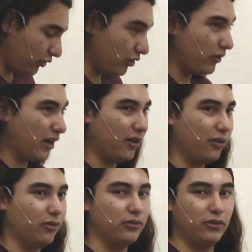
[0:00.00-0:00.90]
know
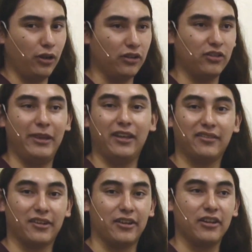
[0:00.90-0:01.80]
how long to make a
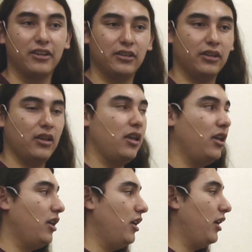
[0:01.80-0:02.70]
skirt.
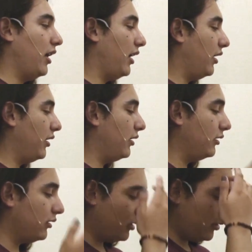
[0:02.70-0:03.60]
And